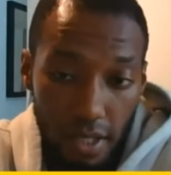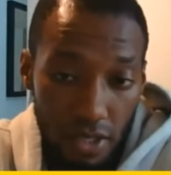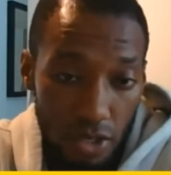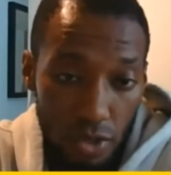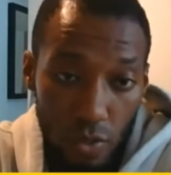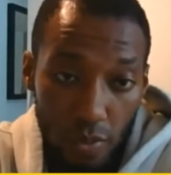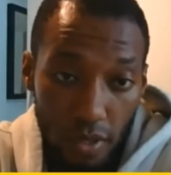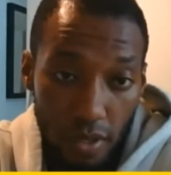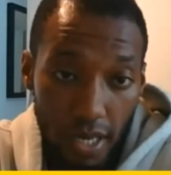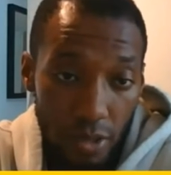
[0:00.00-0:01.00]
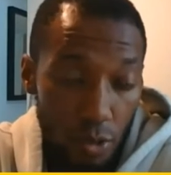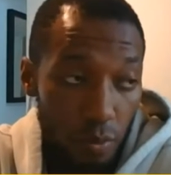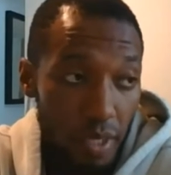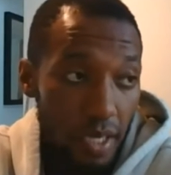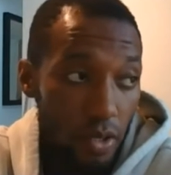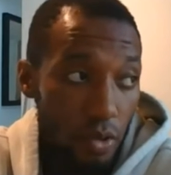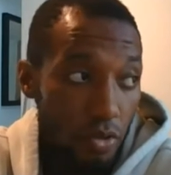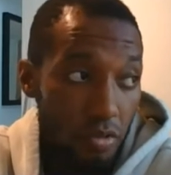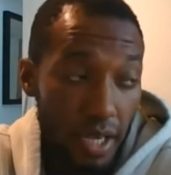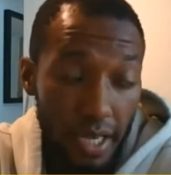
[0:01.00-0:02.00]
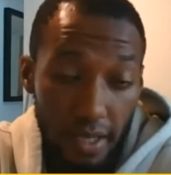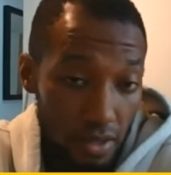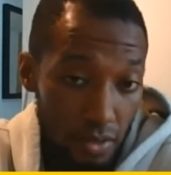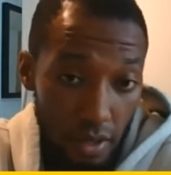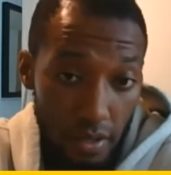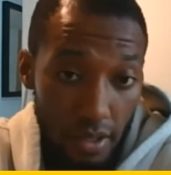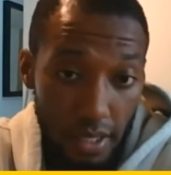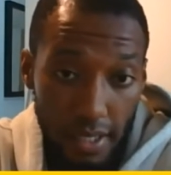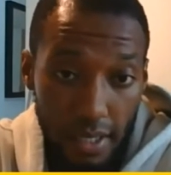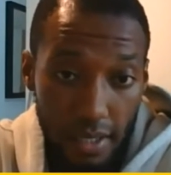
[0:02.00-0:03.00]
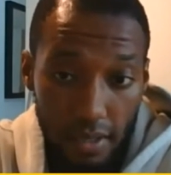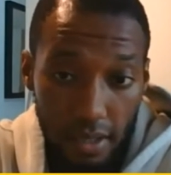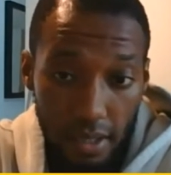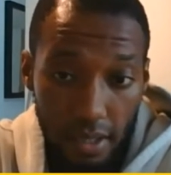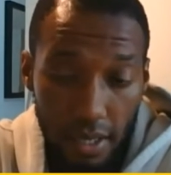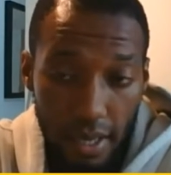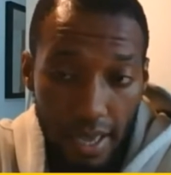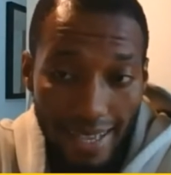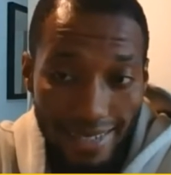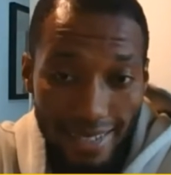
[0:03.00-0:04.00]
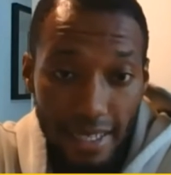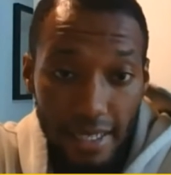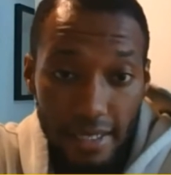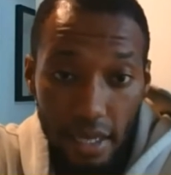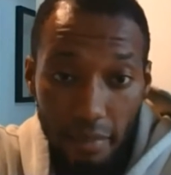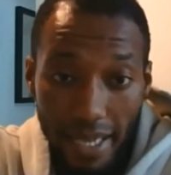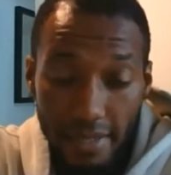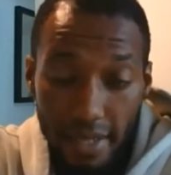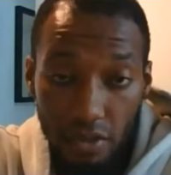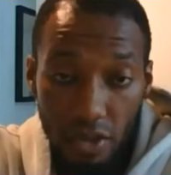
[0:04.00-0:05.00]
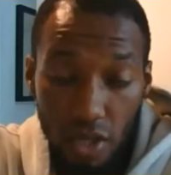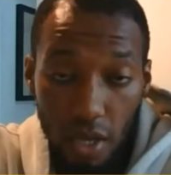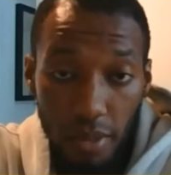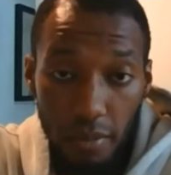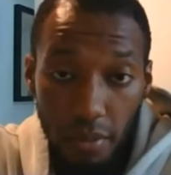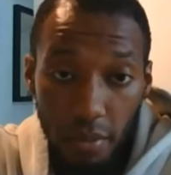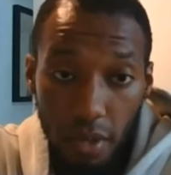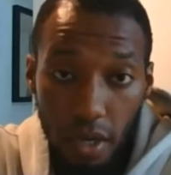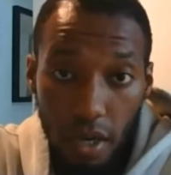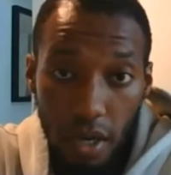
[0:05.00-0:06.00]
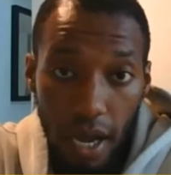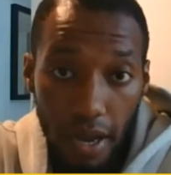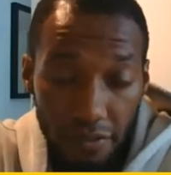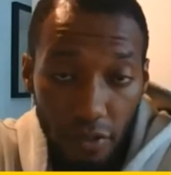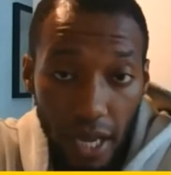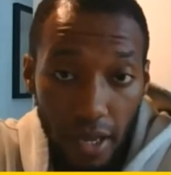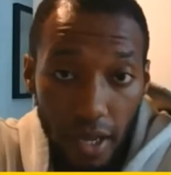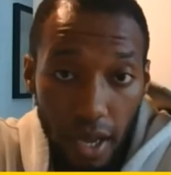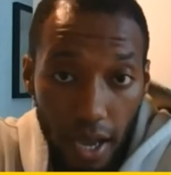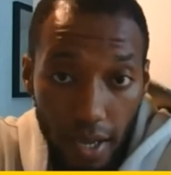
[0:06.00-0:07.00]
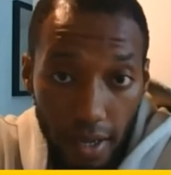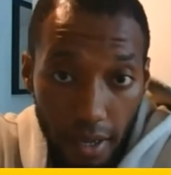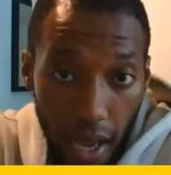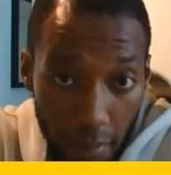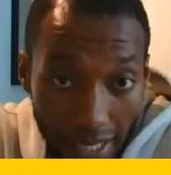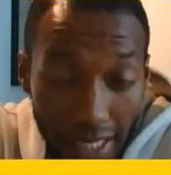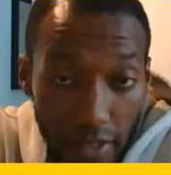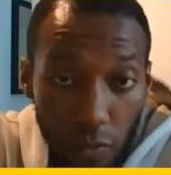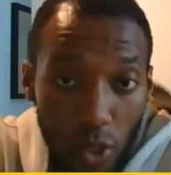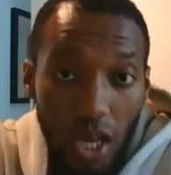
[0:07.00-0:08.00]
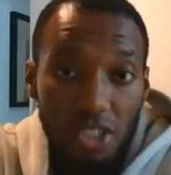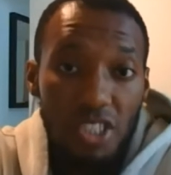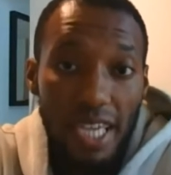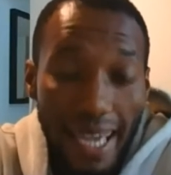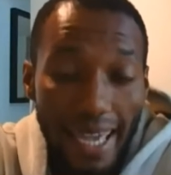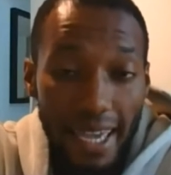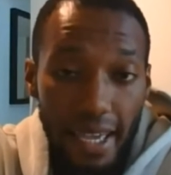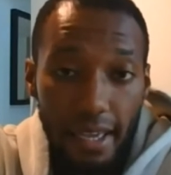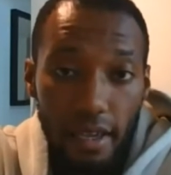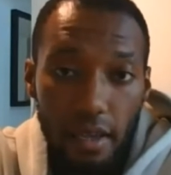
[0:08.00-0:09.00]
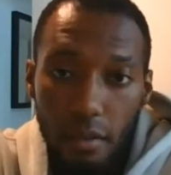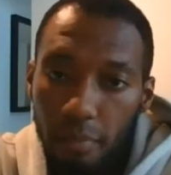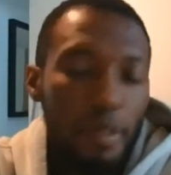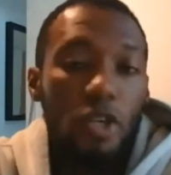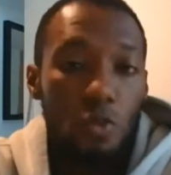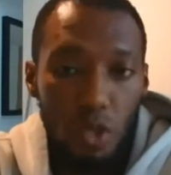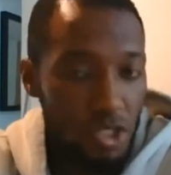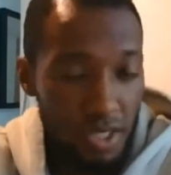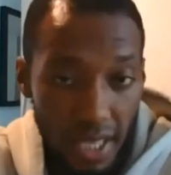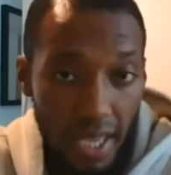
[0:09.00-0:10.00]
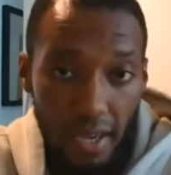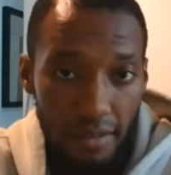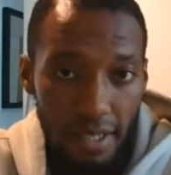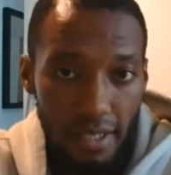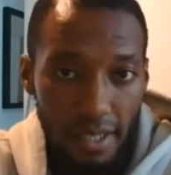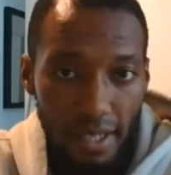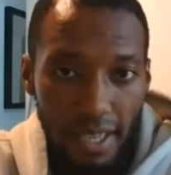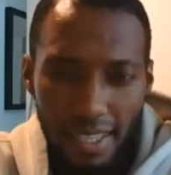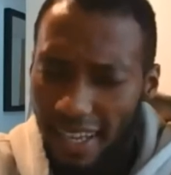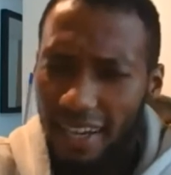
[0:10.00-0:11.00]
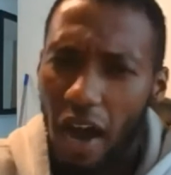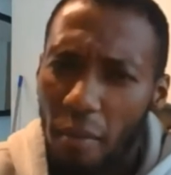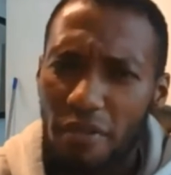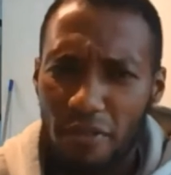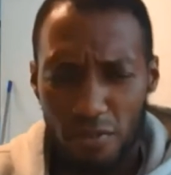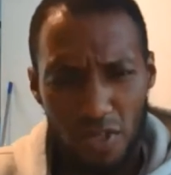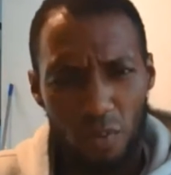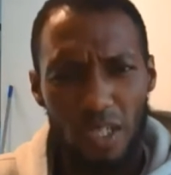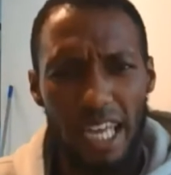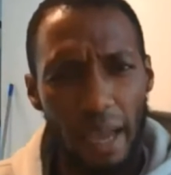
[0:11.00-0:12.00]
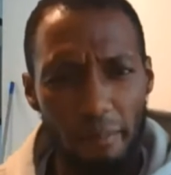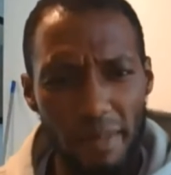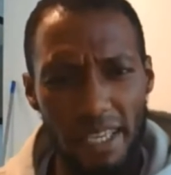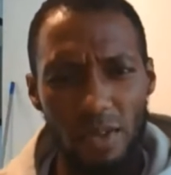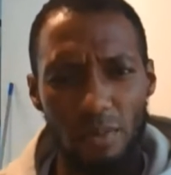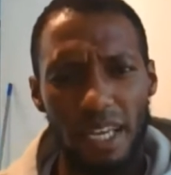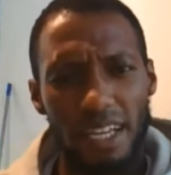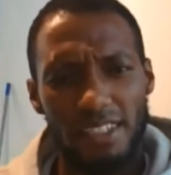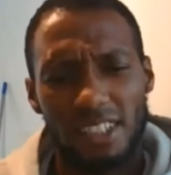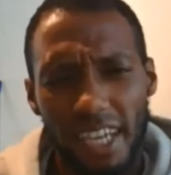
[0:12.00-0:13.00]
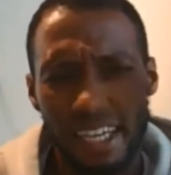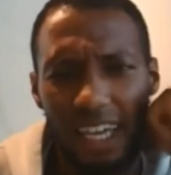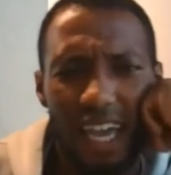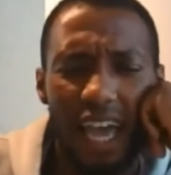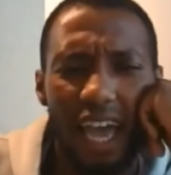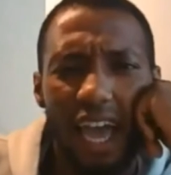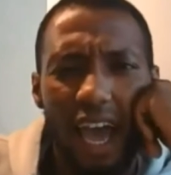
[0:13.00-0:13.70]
there's a supernatural being who created us or anything like that. You know? As silly as it may sound to some people, I feel like I believe we are just here because we're just here, innit? Yeah. Now, coming from someone like me, you'd be like, Jay,